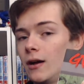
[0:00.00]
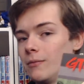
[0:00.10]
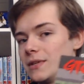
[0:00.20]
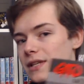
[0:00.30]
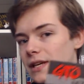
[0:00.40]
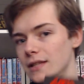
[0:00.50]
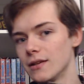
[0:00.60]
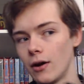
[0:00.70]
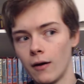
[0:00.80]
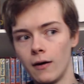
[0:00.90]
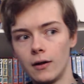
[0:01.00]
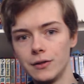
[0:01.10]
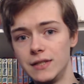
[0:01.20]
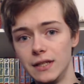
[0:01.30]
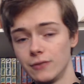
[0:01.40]
These kids are all
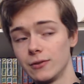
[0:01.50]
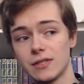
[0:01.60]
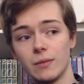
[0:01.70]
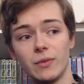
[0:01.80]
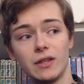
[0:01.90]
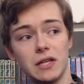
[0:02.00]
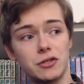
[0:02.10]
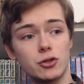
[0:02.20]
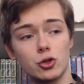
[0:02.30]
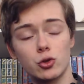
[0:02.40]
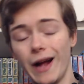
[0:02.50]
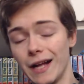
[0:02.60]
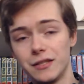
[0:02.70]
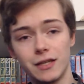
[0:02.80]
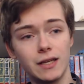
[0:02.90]
dealing with something that's tragic,